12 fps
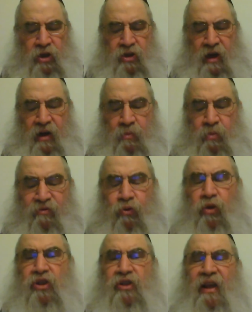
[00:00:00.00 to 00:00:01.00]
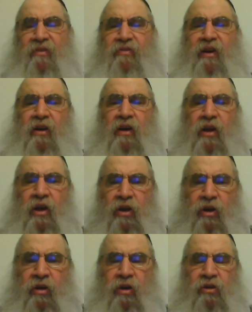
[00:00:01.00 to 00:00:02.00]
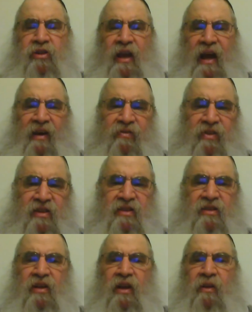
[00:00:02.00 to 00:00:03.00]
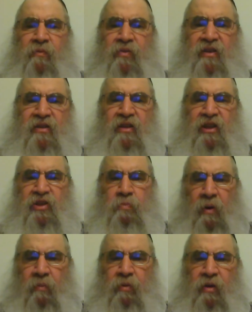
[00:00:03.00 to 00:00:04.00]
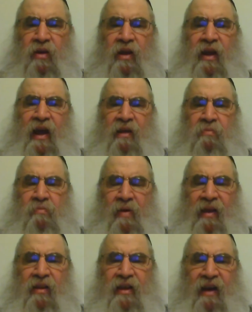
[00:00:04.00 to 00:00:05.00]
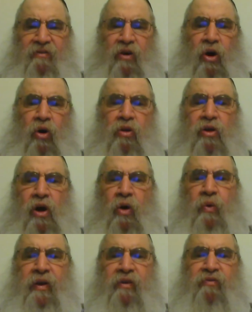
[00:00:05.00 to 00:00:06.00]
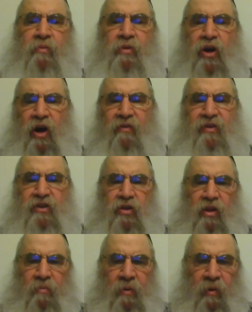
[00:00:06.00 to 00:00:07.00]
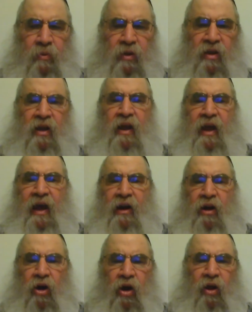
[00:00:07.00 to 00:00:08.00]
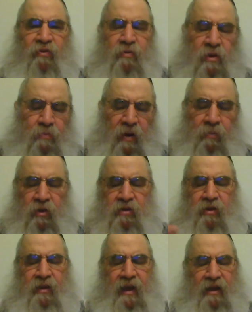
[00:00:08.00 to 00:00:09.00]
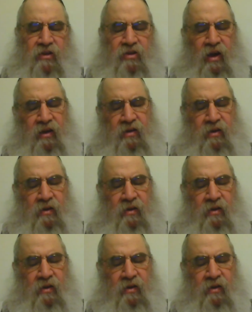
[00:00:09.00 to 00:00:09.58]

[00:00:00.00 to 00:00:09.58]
In other words, you have this bubble, and mainly you have a hole going from the chavis to the bubble, and a hole from the bubble to the outside.